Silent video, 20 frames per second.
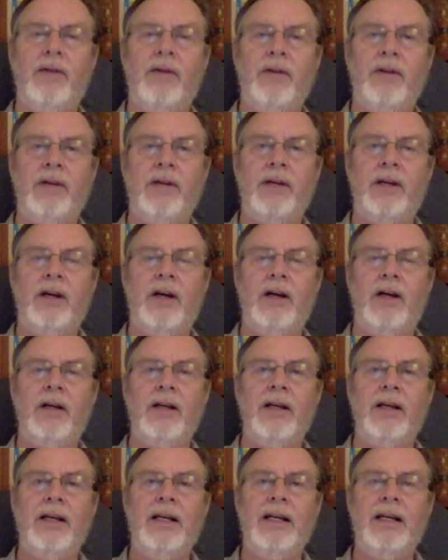that
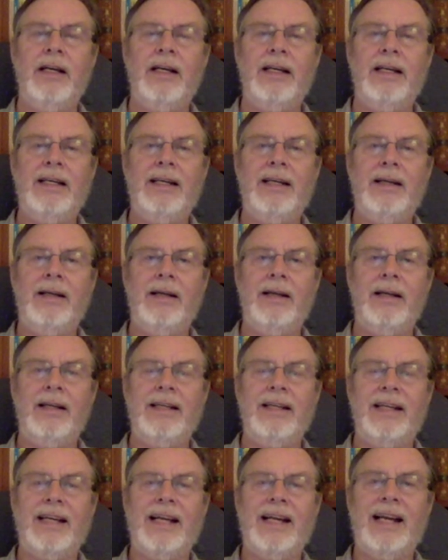God
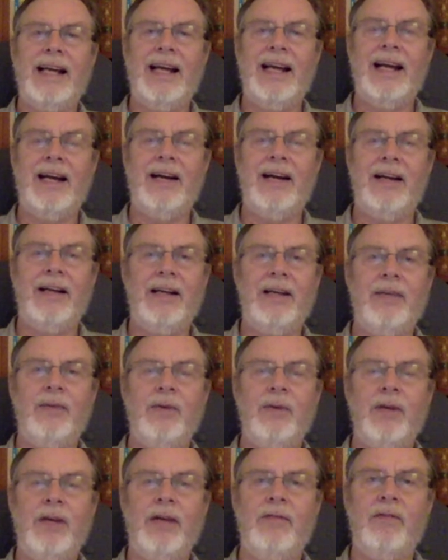declared he
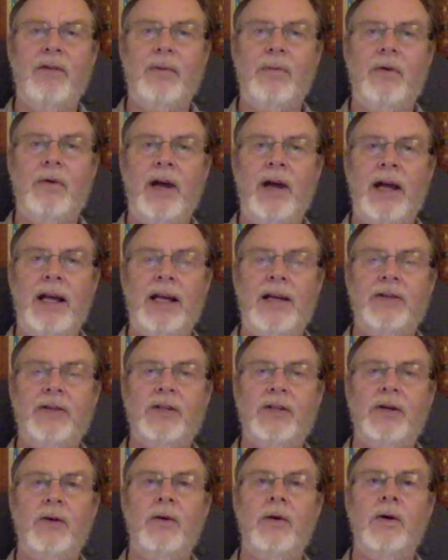would never break.
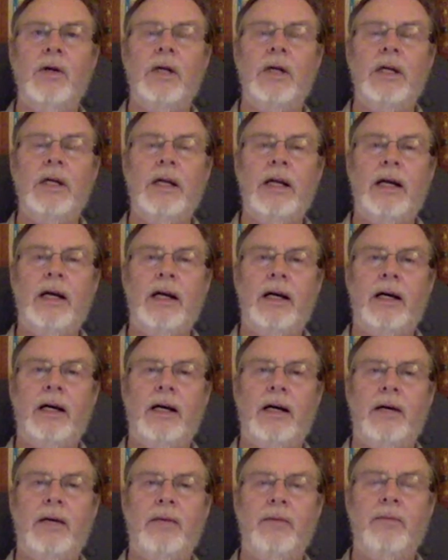So
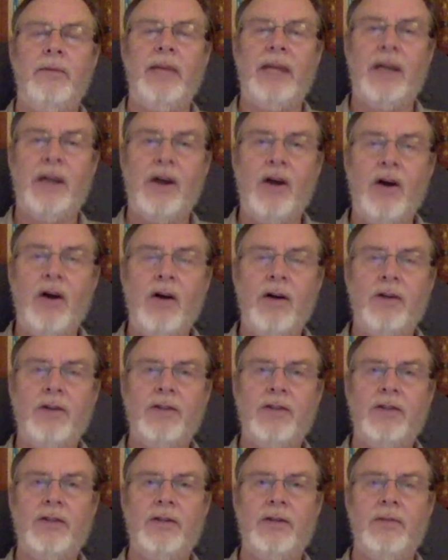
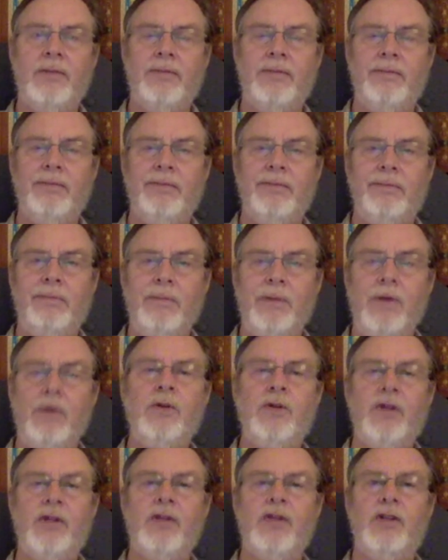because
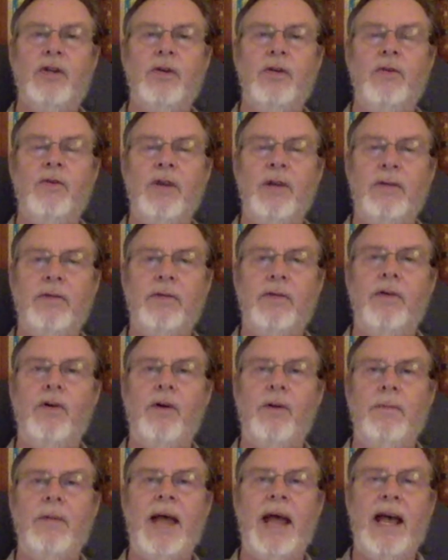Moses could
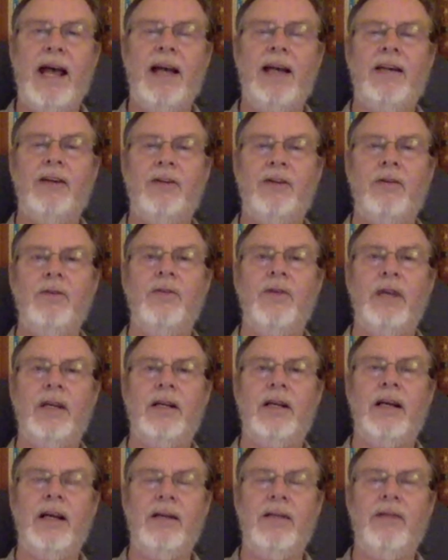refer back to
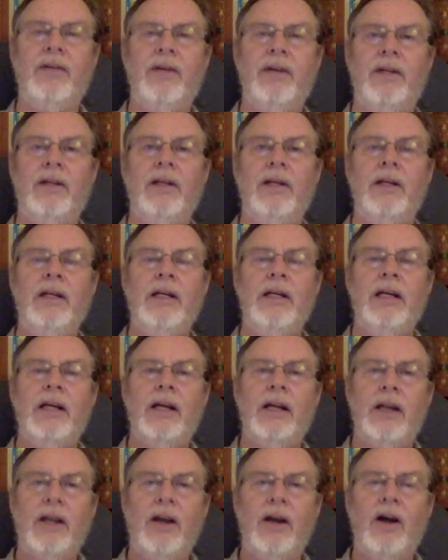that covenant,
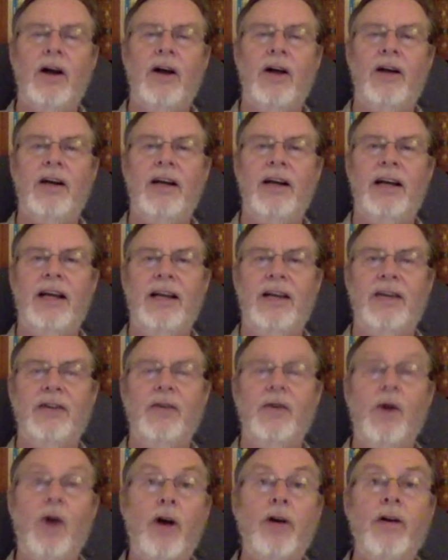God had
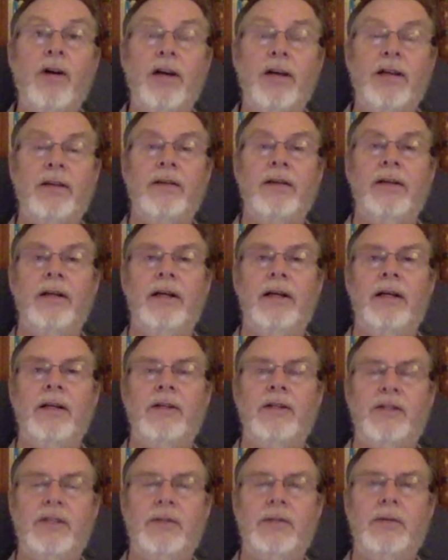to honor it and
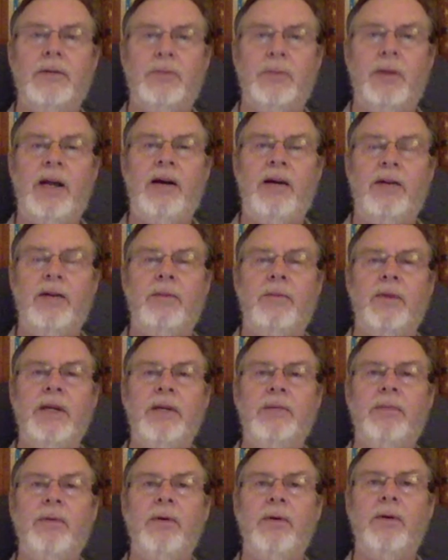spare the
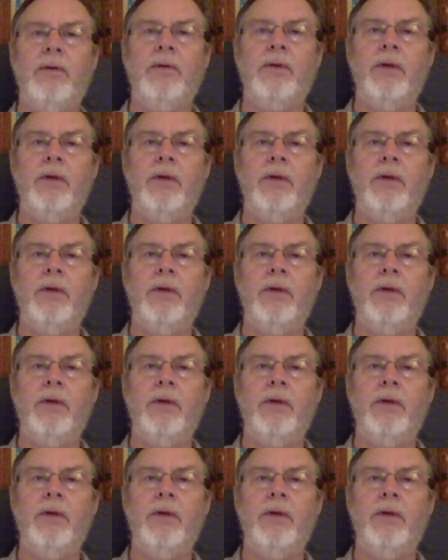people.